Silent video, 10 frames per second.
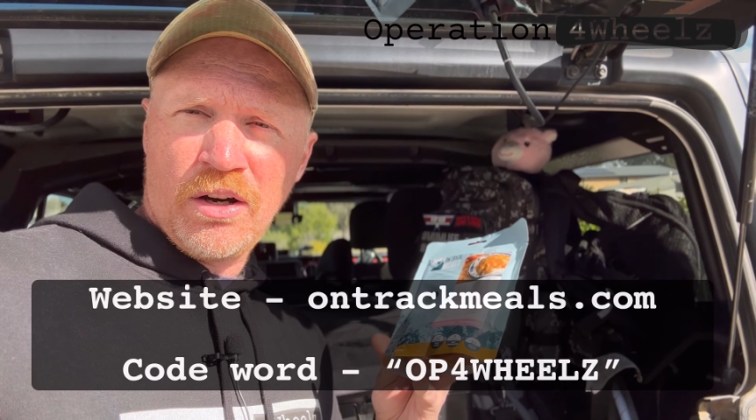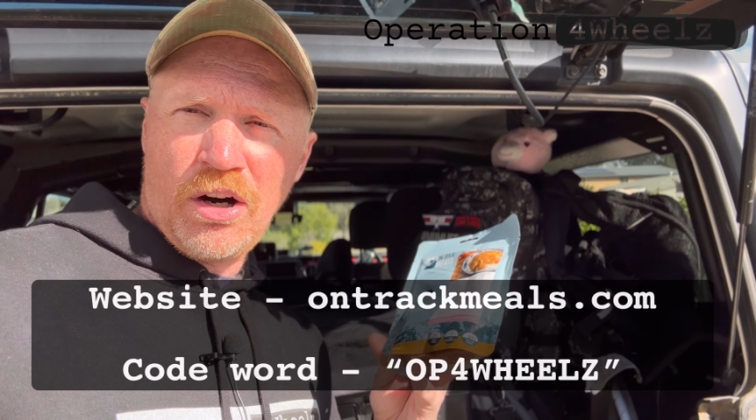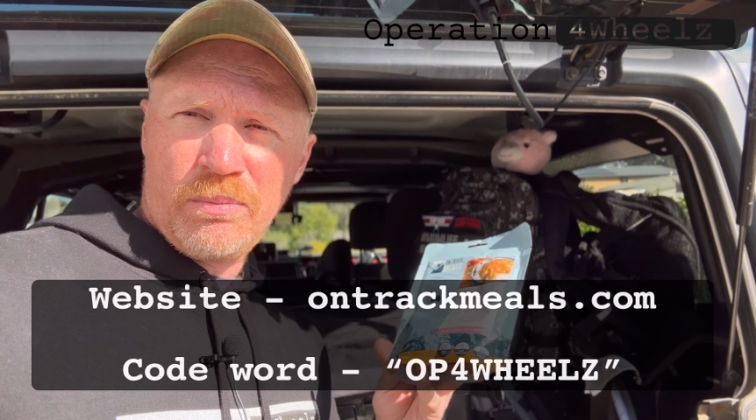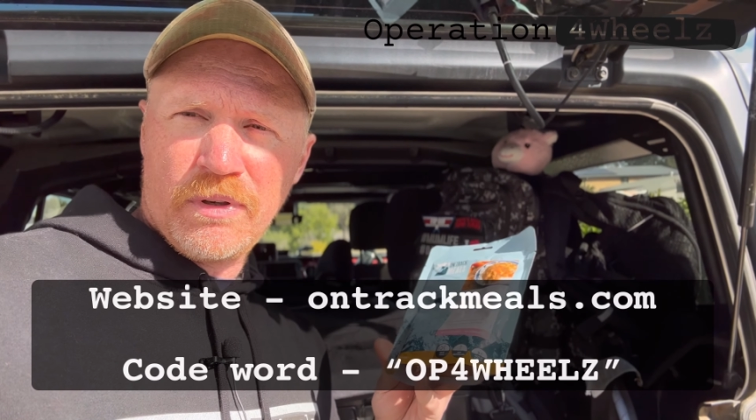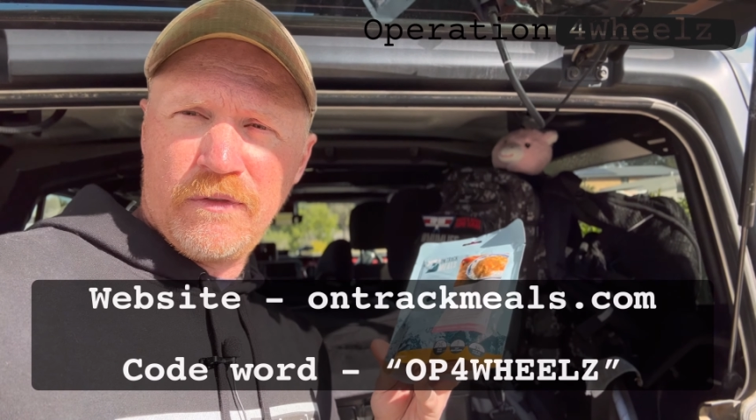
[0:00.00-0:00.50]

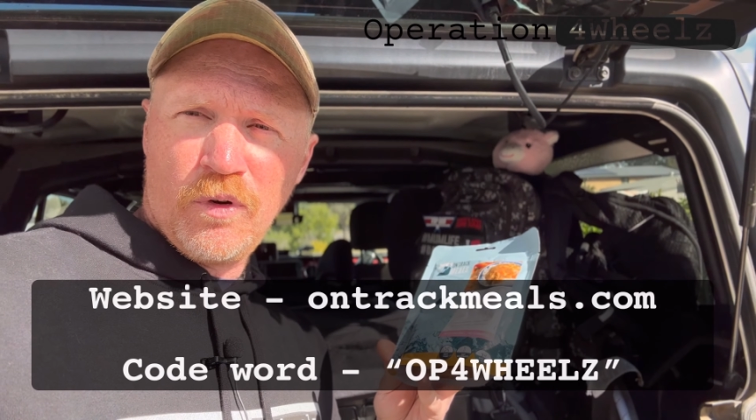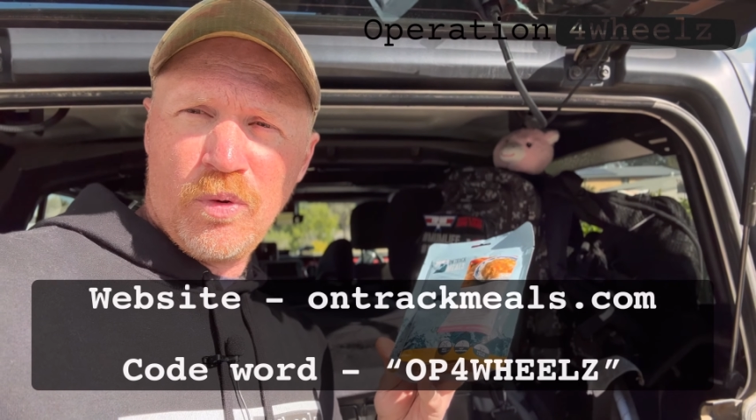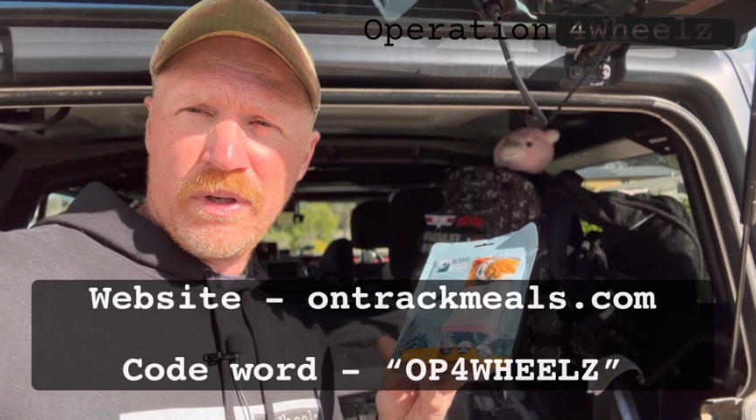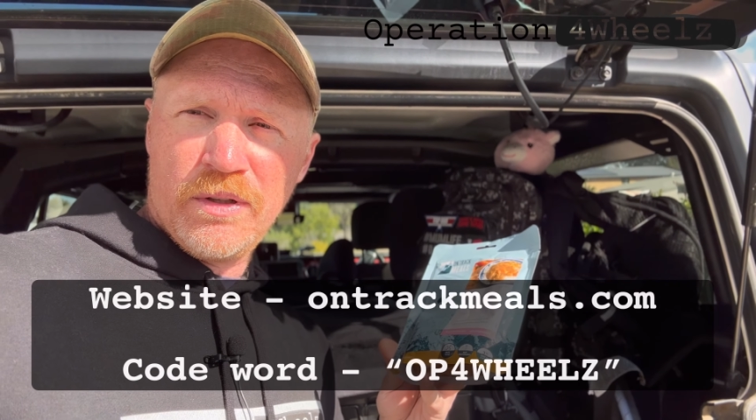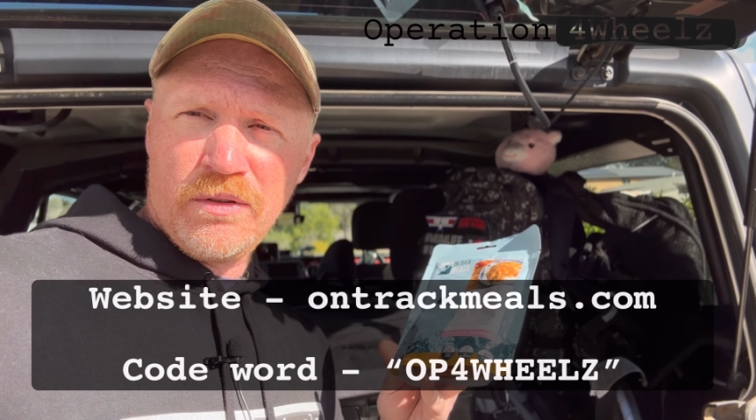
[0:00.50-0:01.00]

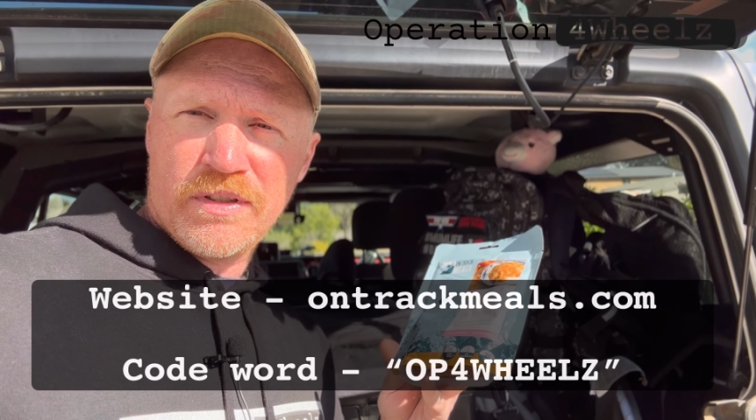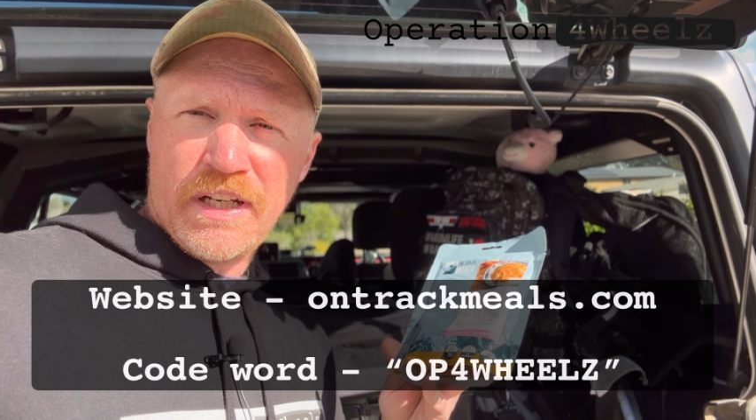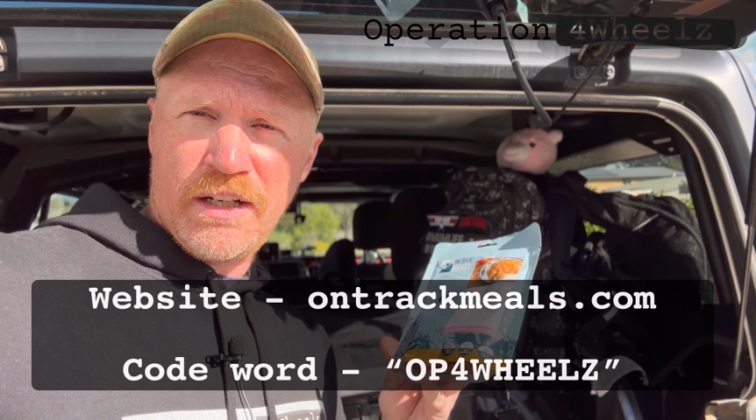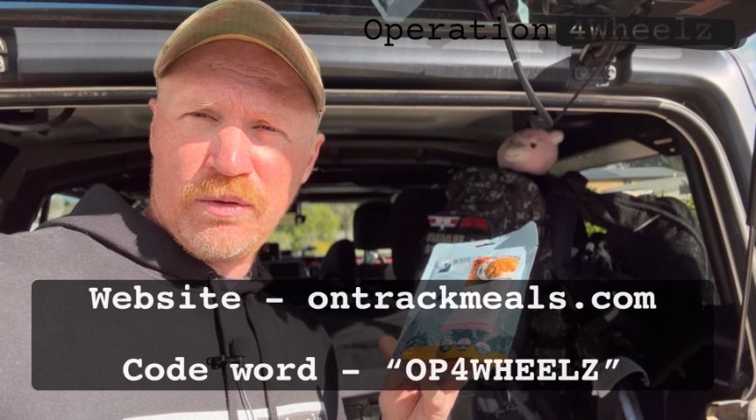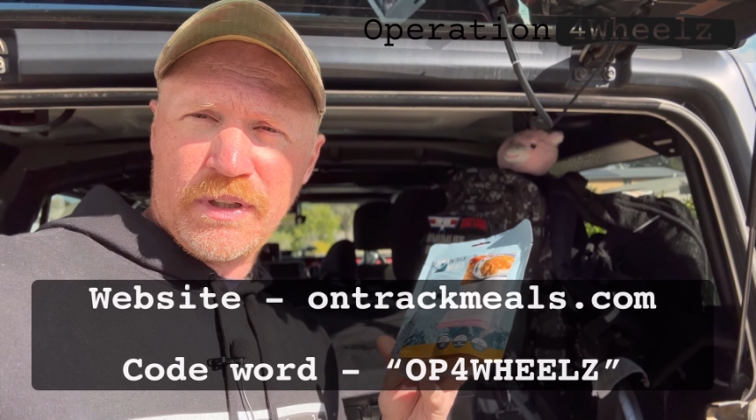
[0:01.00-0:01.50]
OP4Wheels,
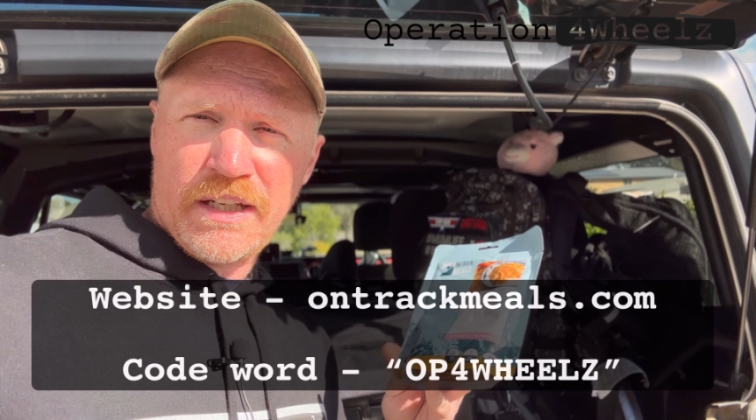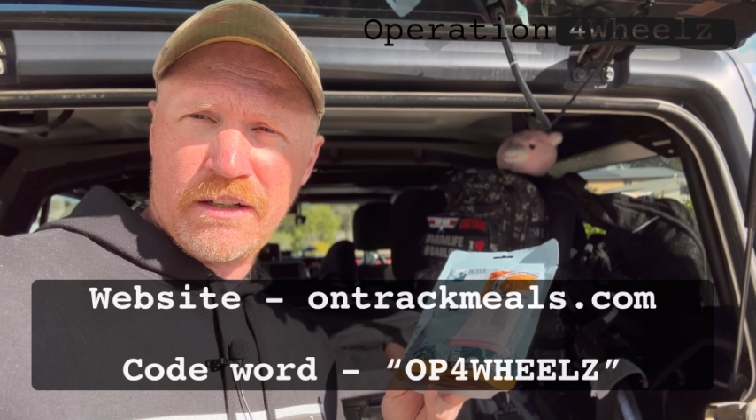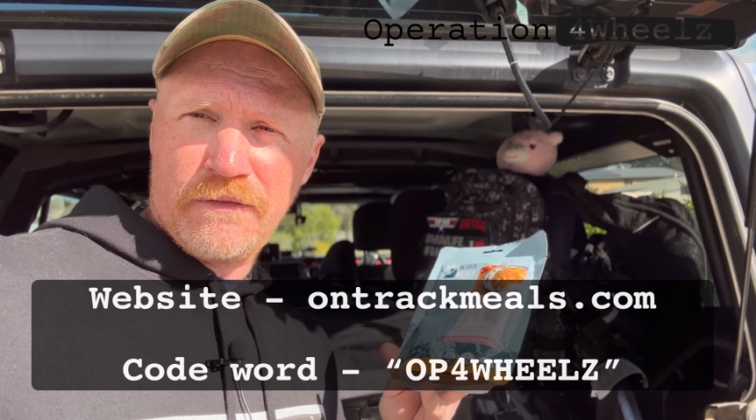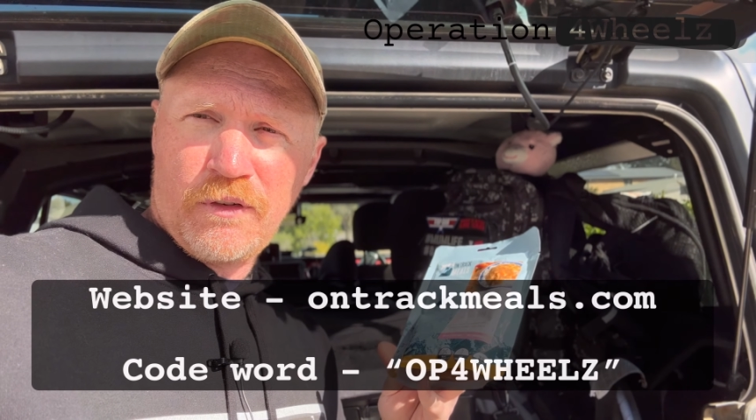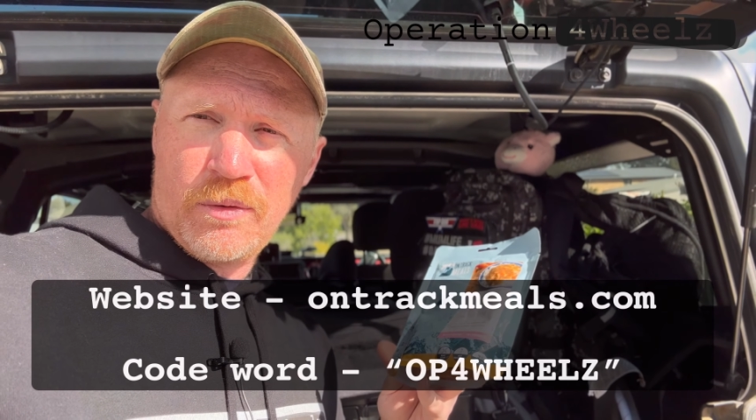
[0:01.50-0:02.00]
and it'll get you
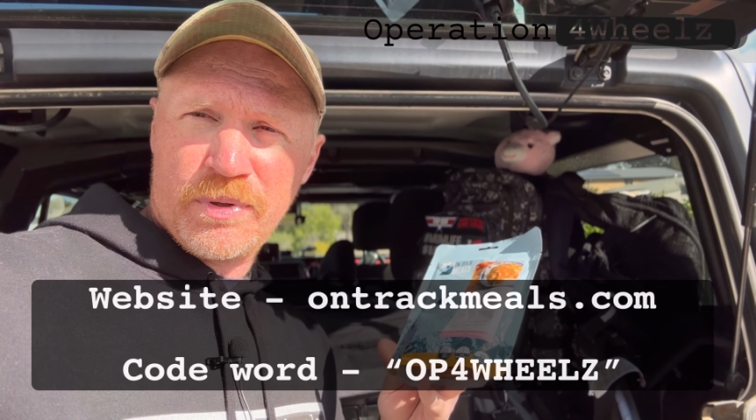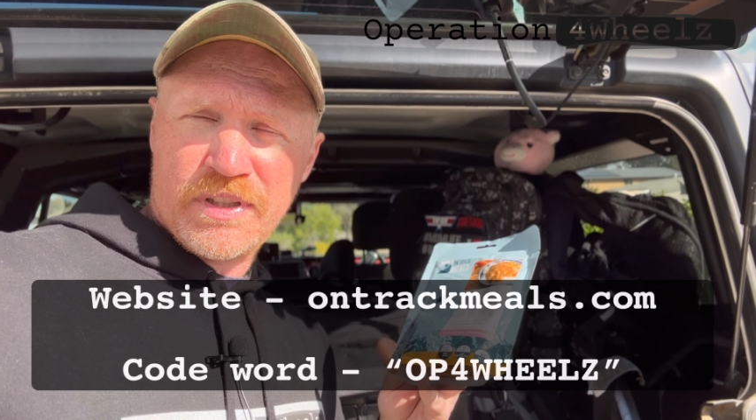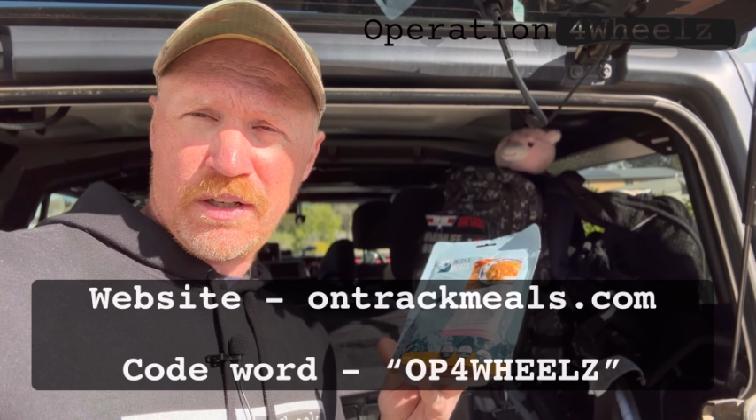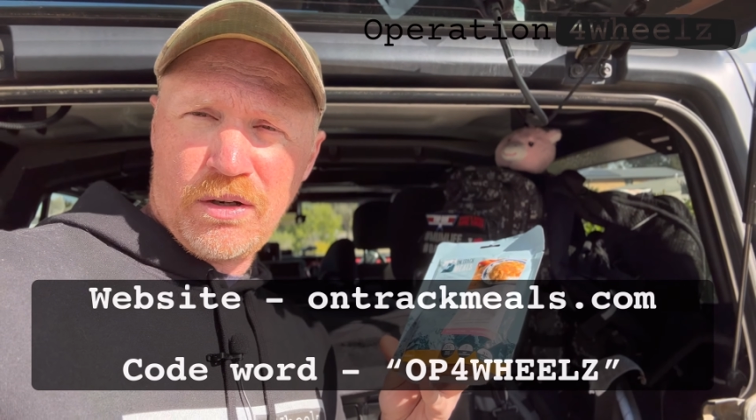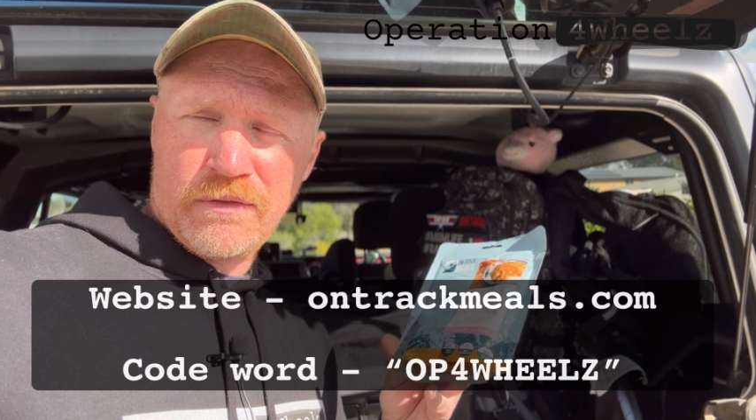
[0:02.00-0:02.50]

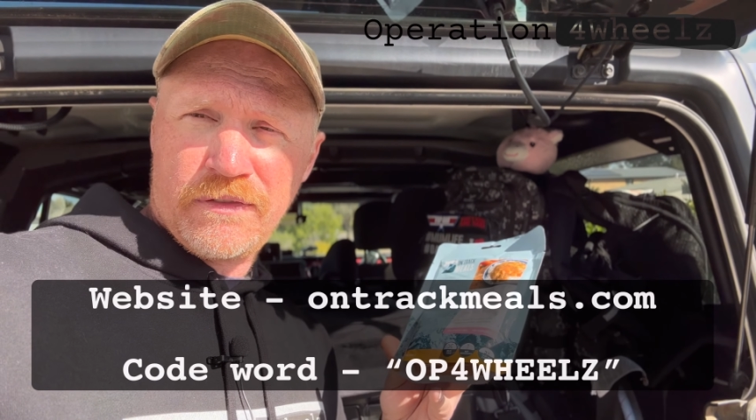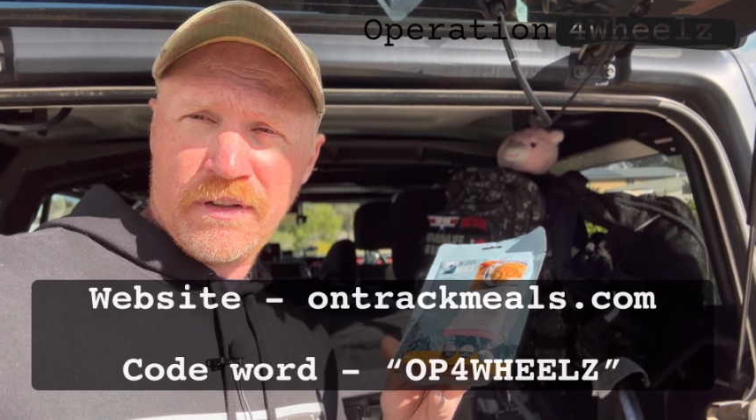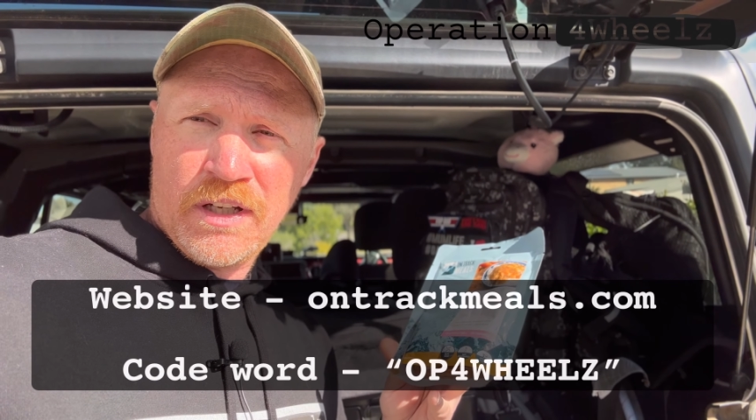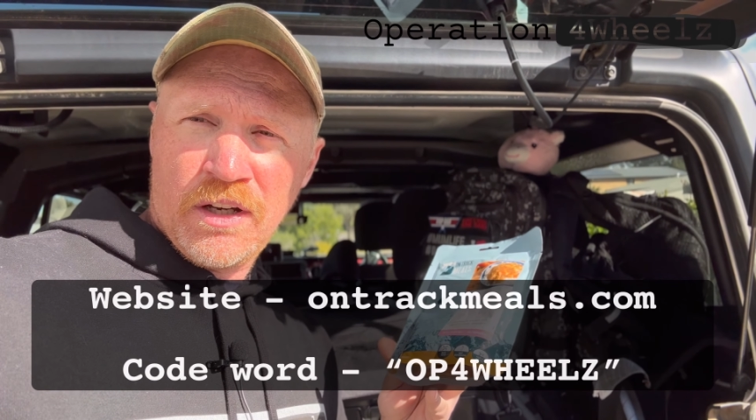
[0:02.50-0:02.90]
5% off,